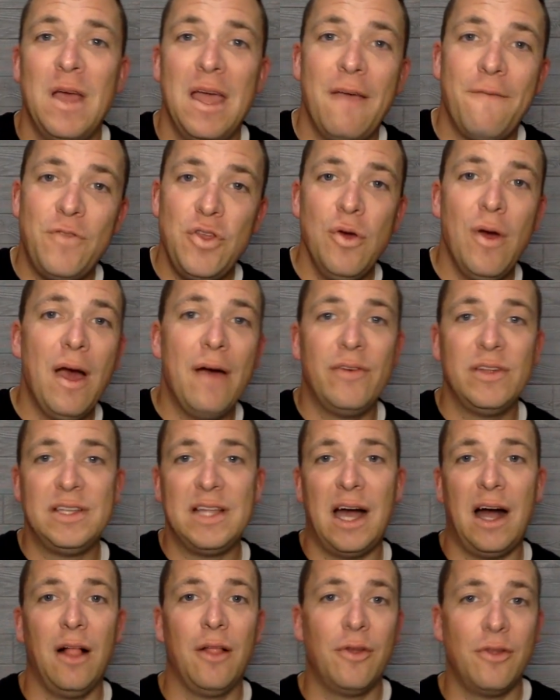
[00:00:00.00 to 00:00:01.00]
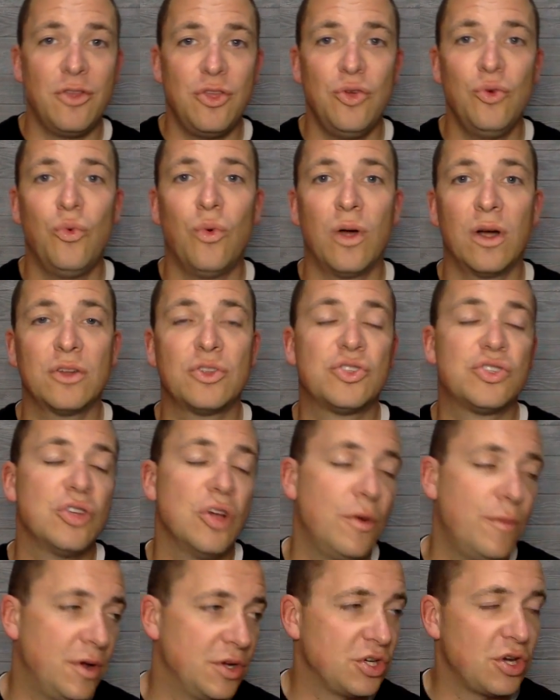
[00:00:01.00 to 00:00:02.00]
If you have a dollar you work
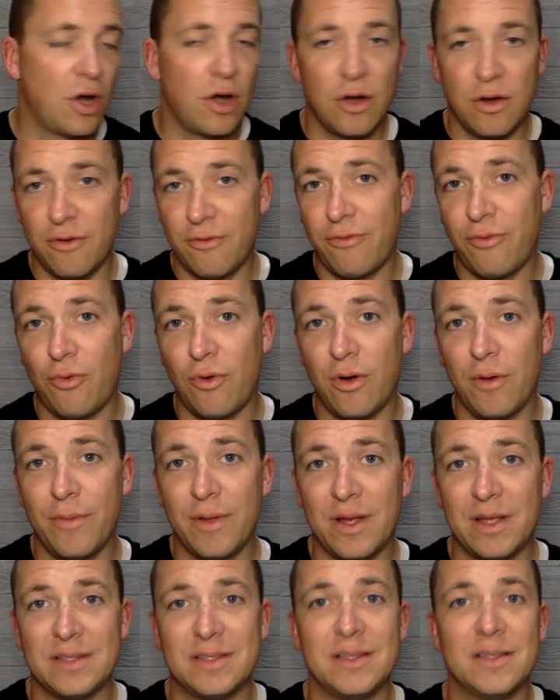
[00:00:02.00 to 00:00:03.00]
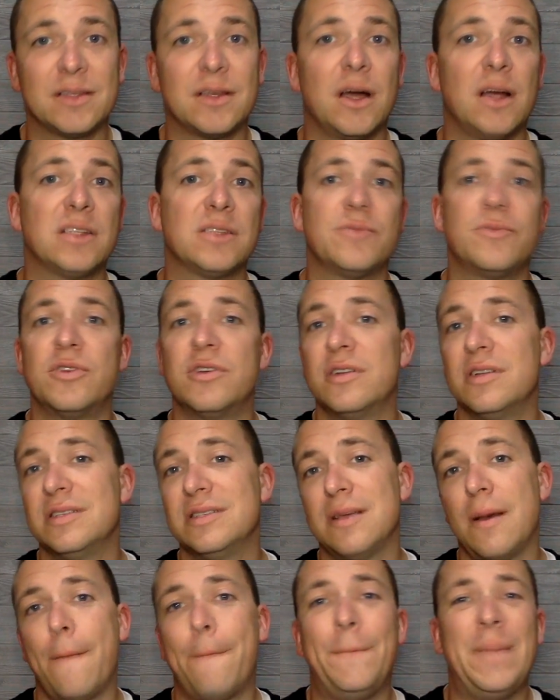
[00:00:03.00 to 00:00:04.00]
so much harder for because this customer is
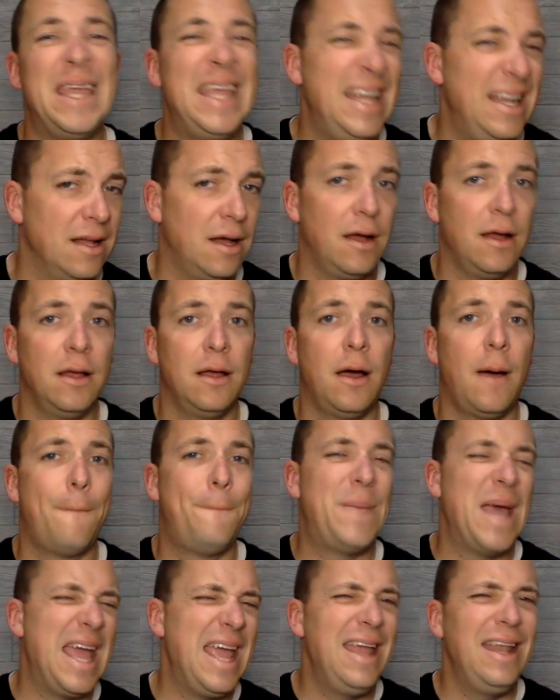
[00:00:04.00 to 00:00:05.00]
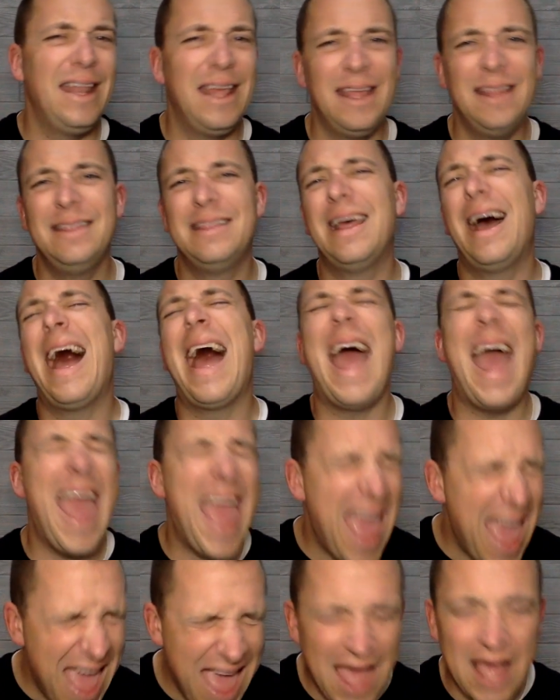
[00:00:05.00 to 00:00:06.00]
a pita, a pain in the
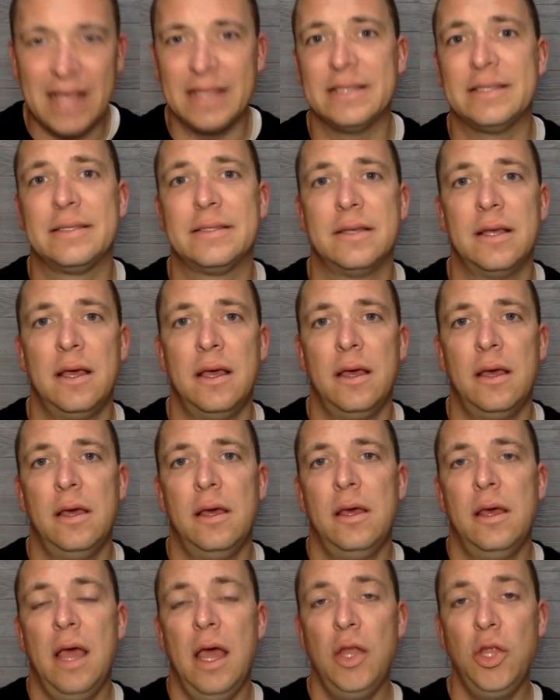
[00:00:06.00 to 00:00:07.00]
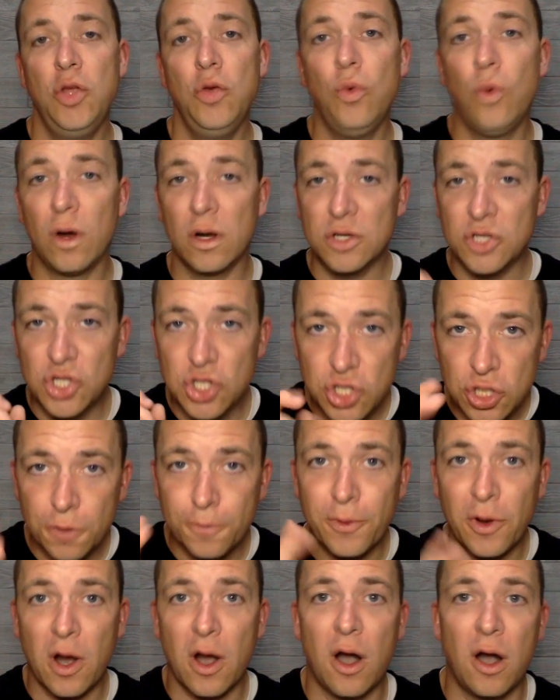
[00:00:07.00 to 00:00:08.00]
ass, and you worked
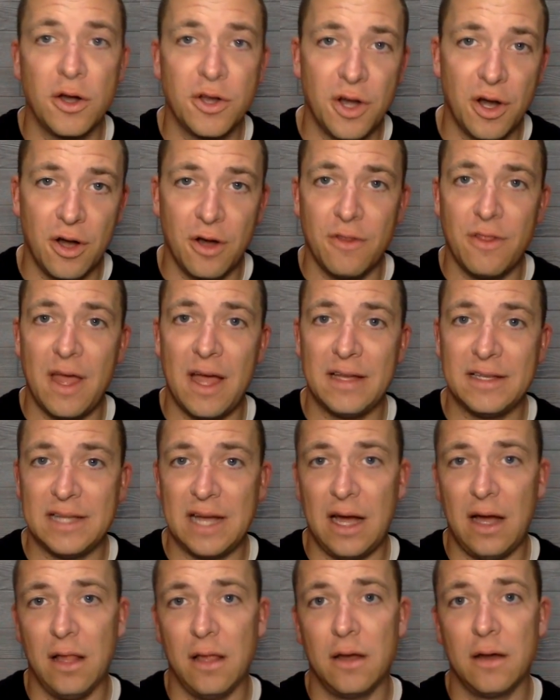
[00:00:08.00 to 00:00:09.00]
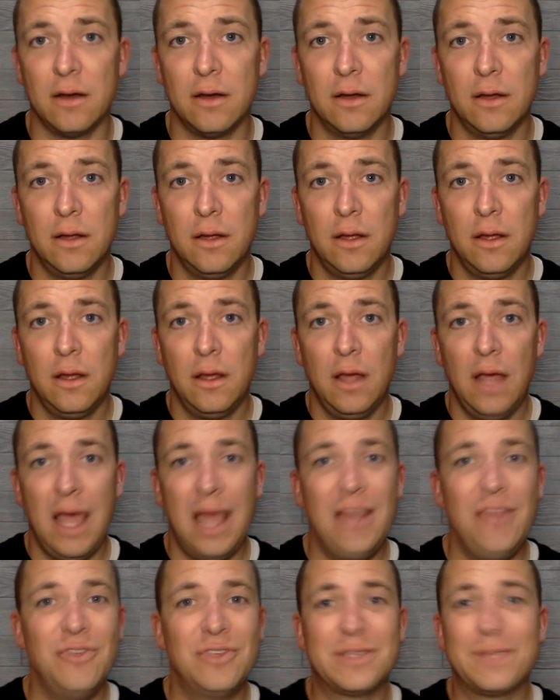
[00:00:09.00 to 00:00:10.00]
super hard to earn that dollar,
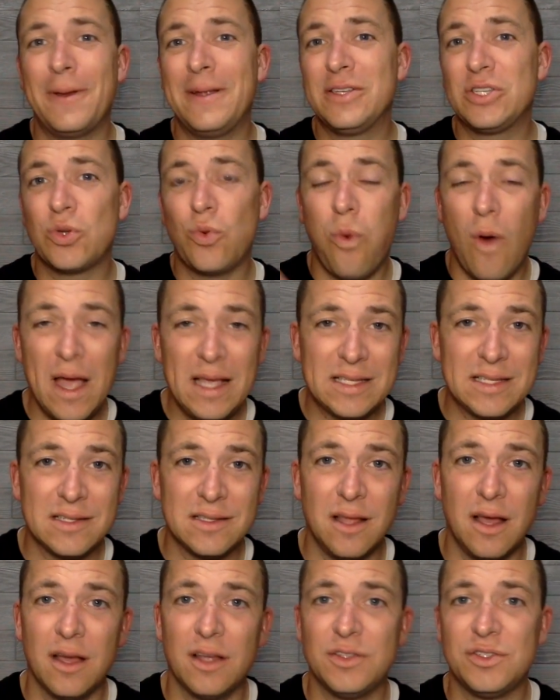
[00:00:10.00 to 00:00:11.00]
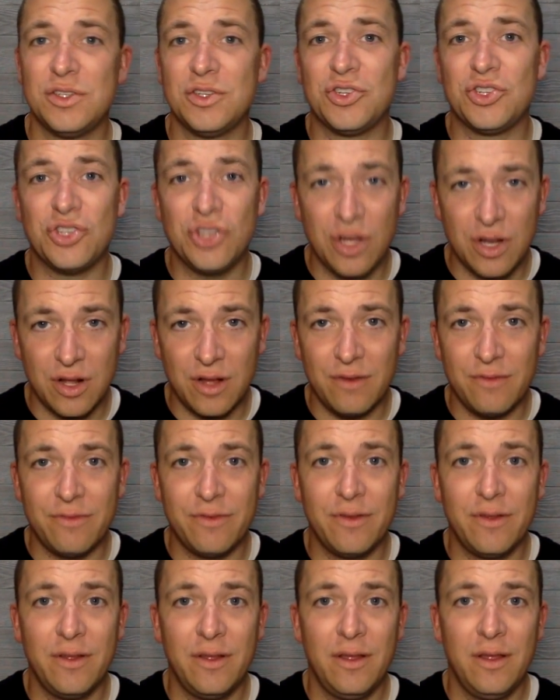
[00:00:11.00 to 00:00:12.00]
and you spent twice as long as you should have,